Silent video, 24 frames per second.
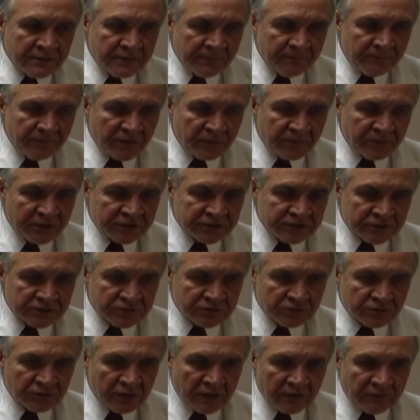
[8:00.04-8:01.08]
The patients
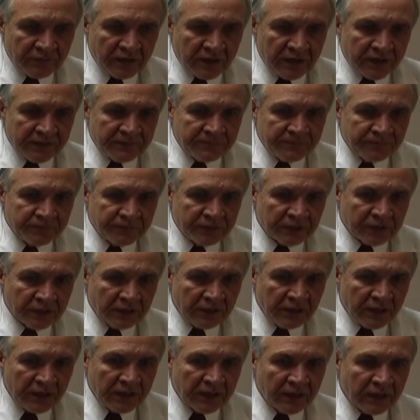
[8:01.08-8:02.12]
who have
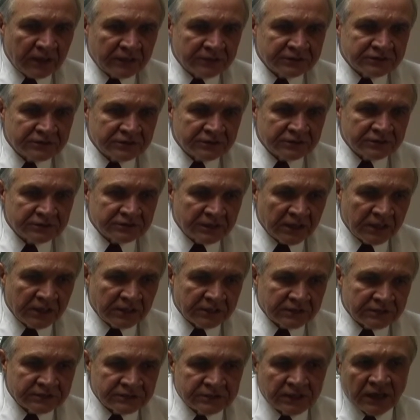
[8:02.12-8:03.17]
leg ulcers, they
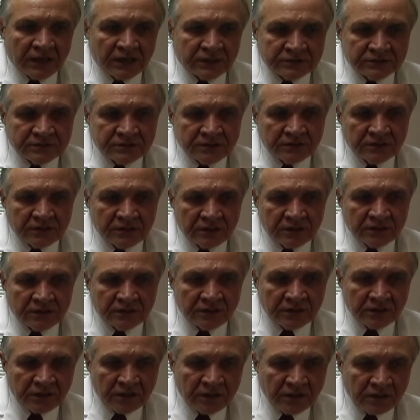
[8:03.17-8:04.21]
start
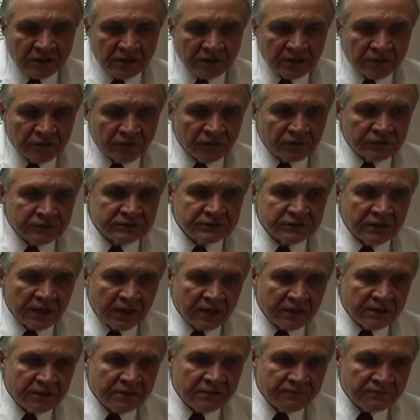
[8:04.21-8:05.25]
healing with
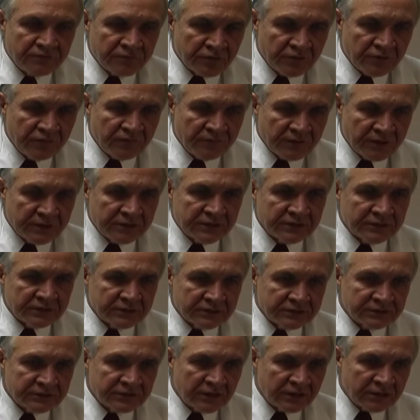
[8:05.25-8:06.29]
improvement in the
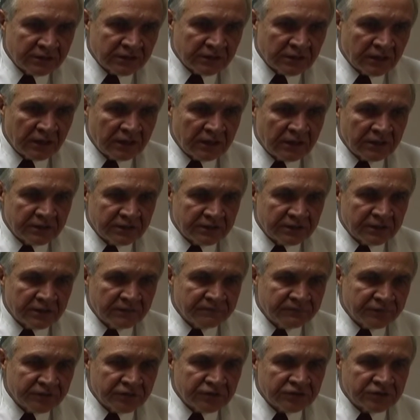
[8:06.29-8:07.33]
skin color,
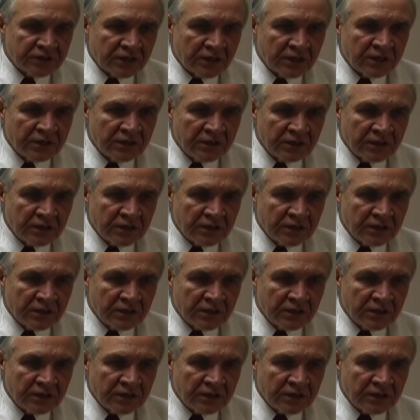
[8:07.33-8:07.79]
temperature,